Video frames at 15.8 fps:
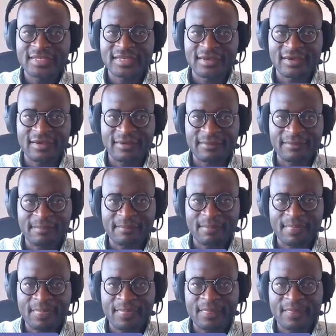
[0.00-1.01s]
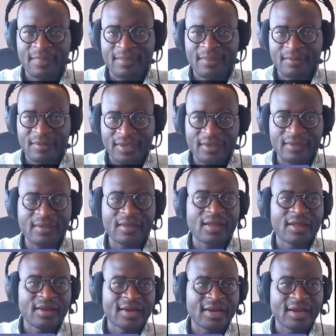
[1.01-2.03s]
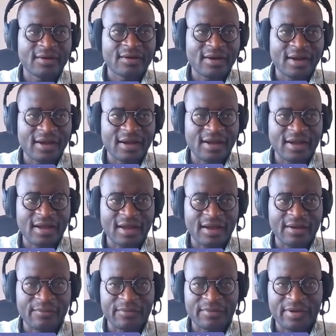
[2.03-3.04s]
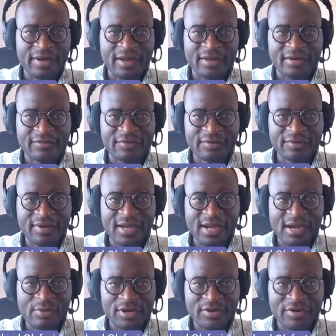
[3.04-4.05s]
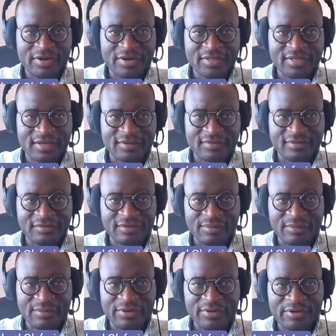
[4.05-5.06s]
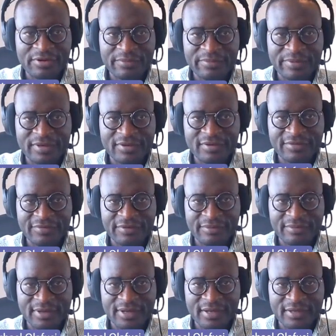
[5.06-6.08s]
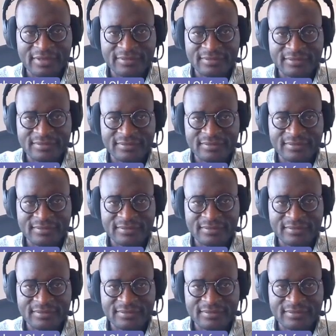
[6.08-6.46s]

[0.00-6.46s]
it here. Okay. Now, and if you look at how we created it, so I'm going to copy this formula,